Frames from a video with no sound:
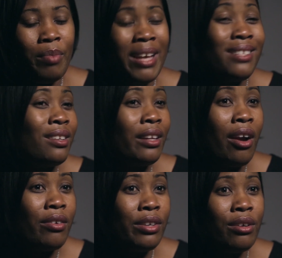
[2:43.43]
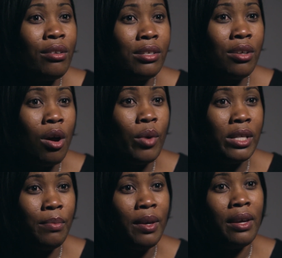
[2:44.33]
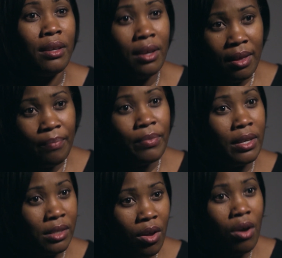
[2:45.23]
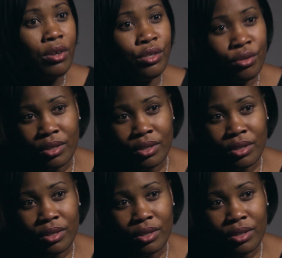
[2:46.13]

Basically our deal has always been, as long as you